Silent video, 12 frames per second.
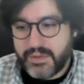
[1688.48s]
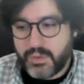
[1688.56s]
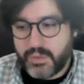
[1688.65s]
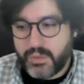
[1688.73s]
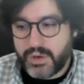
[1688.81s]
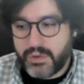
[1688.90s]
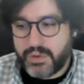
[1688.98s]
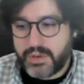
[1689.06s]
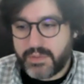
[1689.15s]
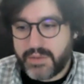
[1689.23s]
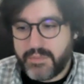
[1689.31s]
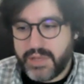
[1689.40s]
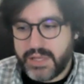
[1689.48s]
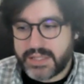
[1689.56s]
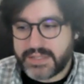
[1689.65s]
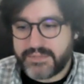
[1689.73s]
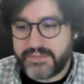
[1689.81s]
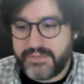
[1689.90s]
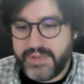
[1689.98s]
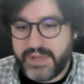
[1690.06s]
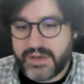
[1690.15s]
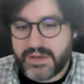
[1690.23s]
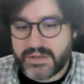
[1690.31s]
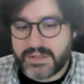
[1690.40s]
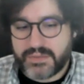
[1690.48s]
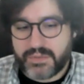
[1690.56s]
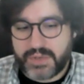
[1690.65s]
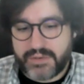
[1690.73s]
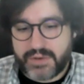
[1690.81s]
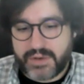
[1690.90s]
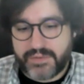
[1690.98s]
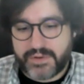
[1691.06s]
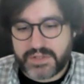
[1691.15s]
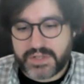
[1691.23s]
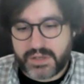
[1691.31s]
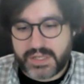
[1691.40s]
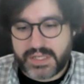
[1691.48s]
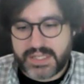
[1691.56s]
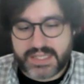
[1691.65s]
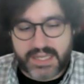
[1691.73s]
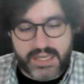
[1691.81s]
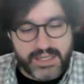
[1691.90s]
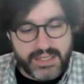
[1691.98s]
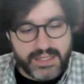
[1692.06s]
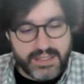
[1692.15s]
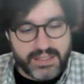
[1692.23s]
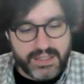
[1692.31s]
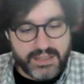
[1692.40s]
But one of my biggest fears whenever I first started designing,